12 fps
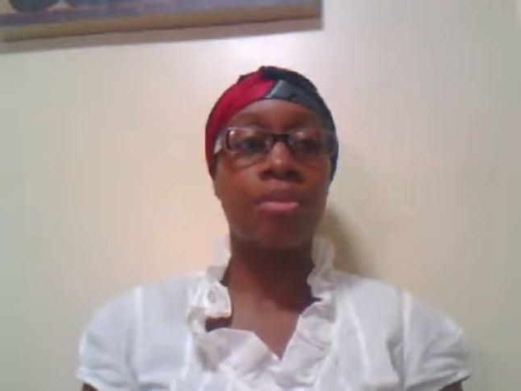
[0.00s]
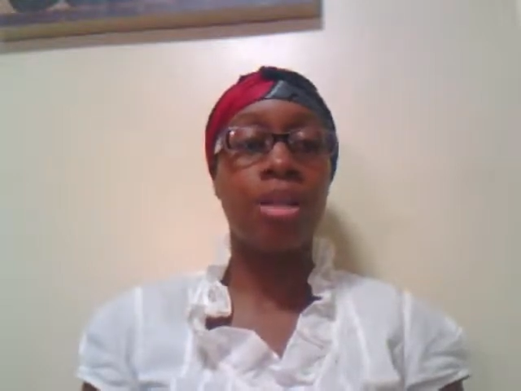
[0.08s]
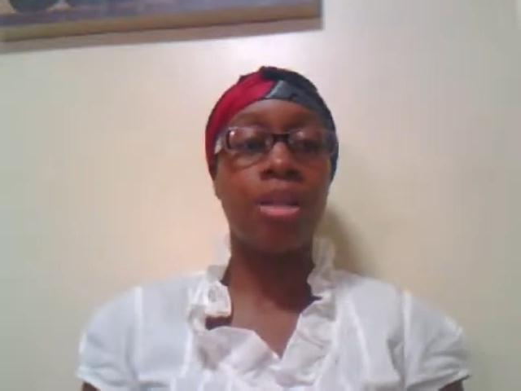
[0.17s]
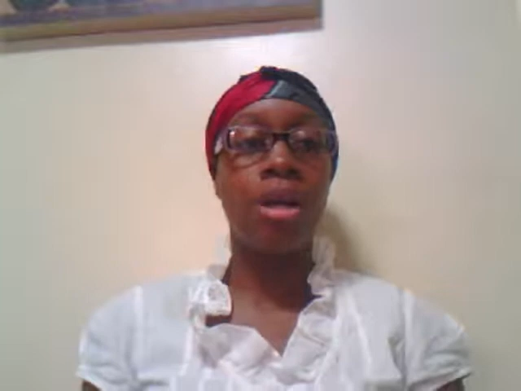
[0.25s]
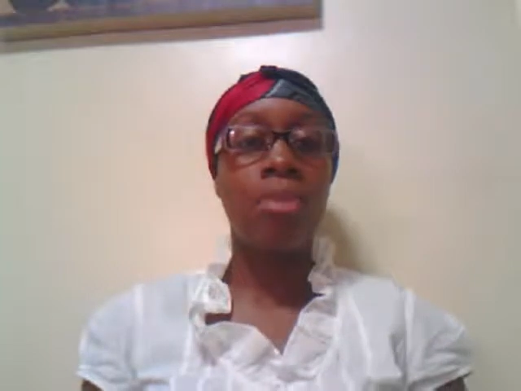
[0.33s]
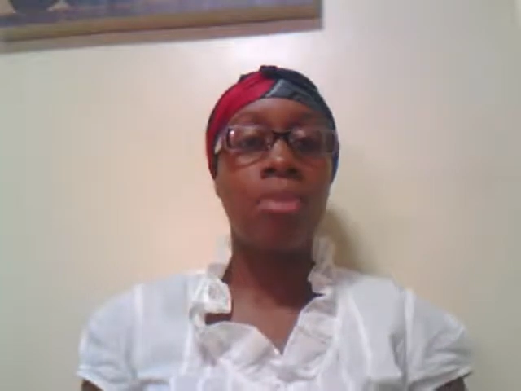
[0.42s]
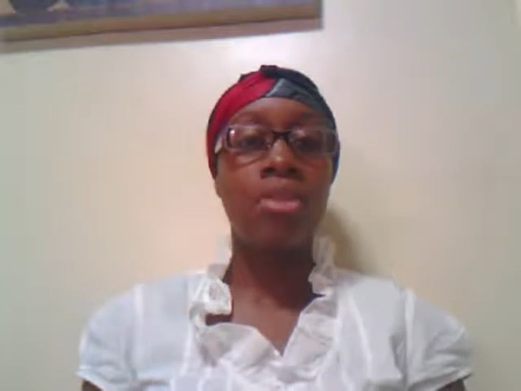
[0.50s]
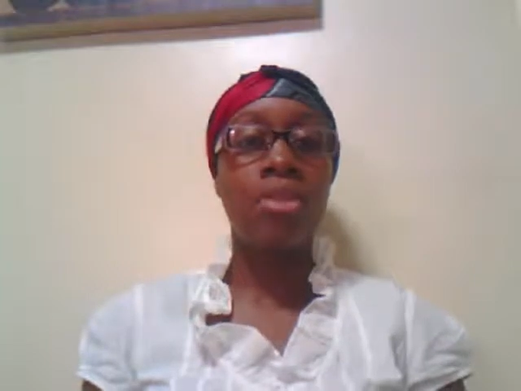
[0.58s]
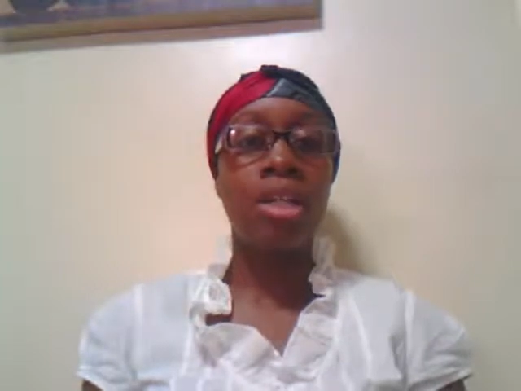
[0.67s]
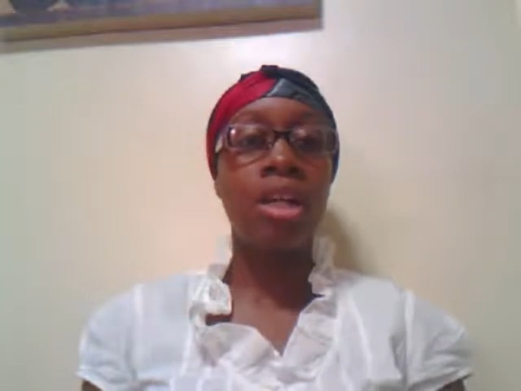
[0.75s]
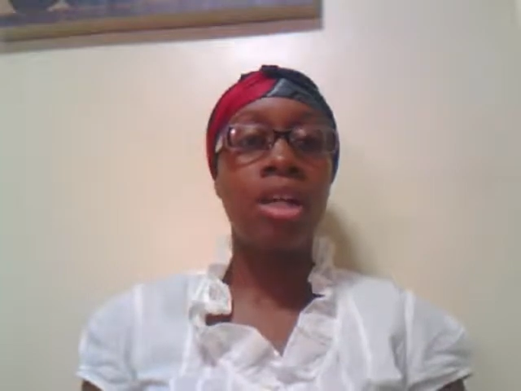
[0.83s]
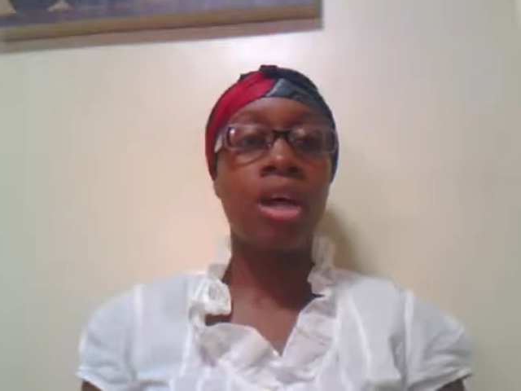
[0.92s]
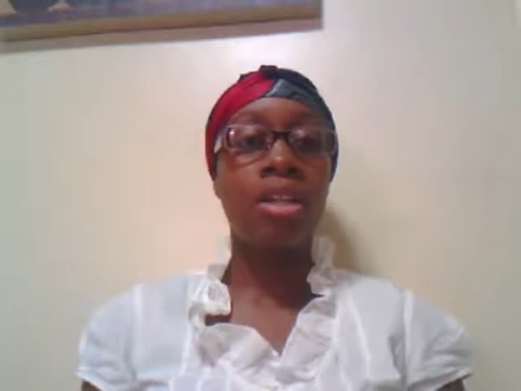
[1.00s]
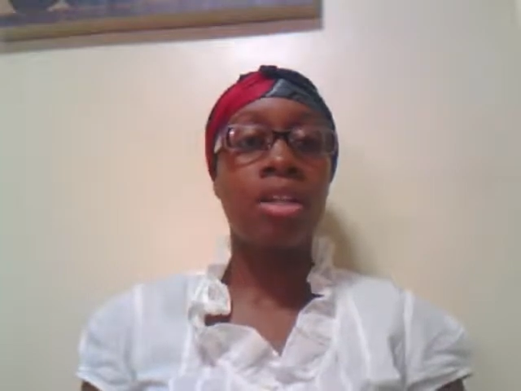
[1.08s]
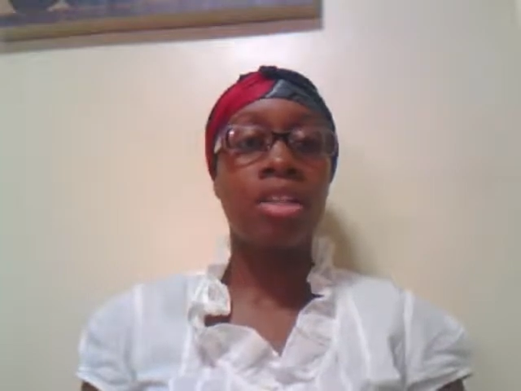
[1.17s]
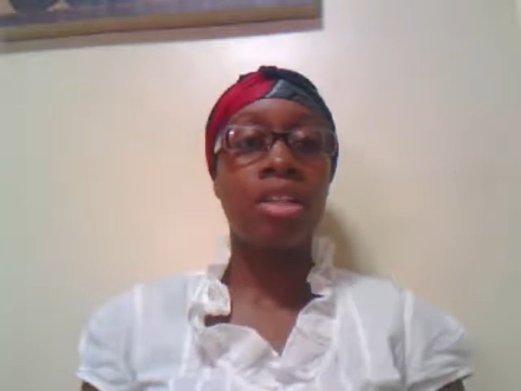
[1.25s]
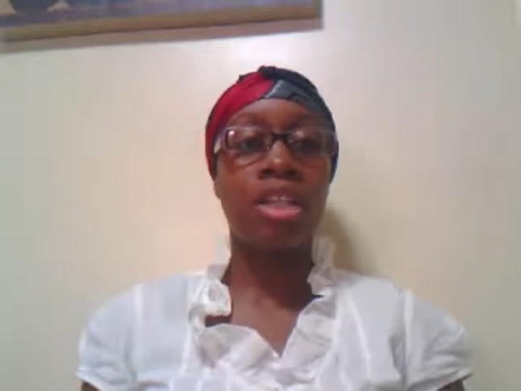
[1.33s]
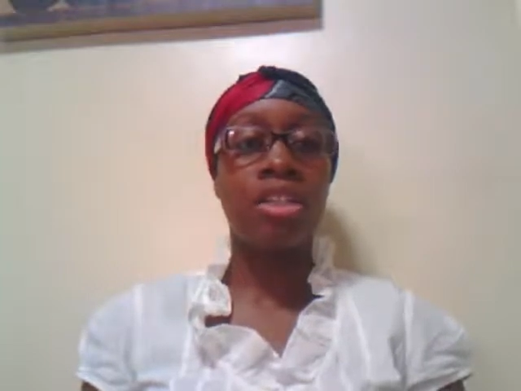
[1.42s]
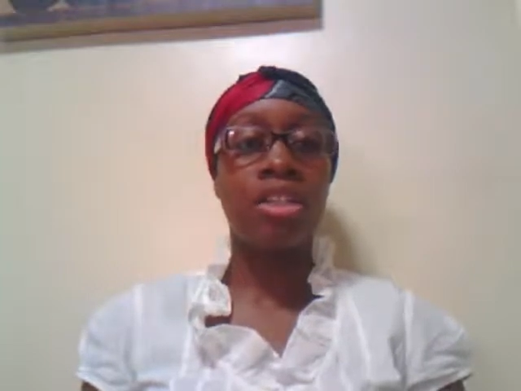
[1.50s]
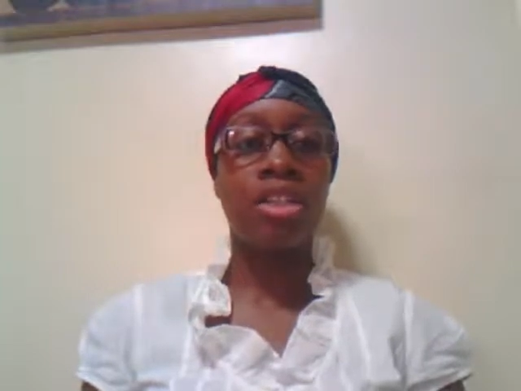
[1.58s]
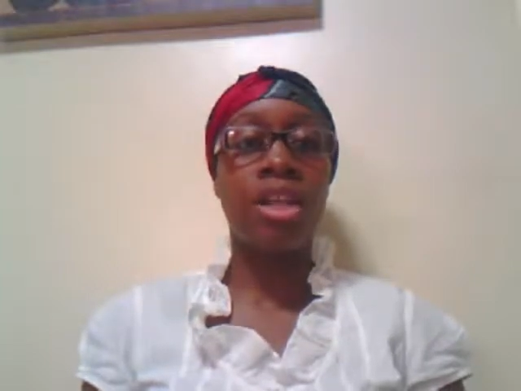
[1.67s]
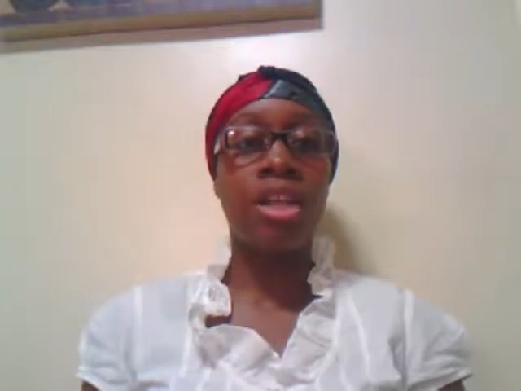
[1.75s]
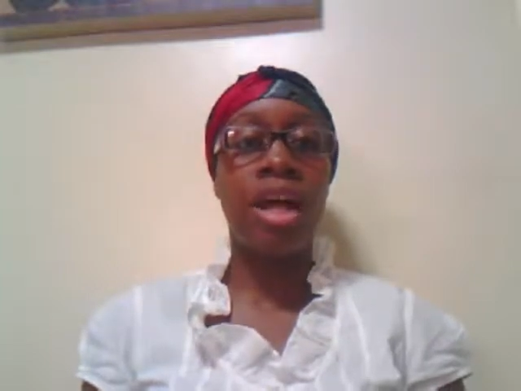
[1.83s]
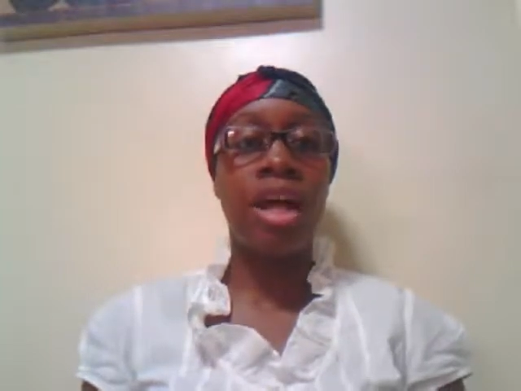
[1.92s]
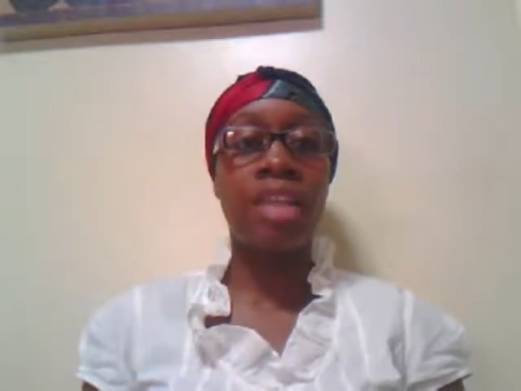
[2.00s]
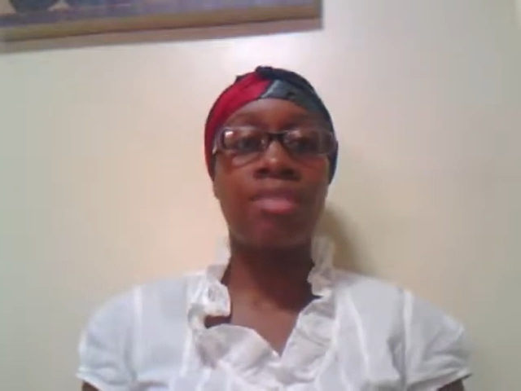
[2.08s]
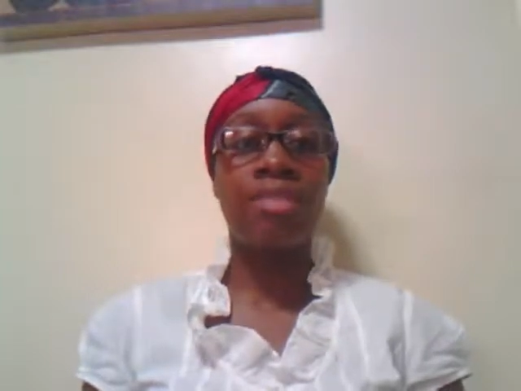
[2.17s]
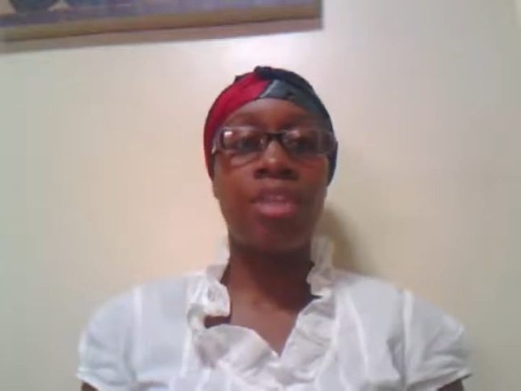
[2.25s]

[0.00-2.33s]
Brazilian architecture had developed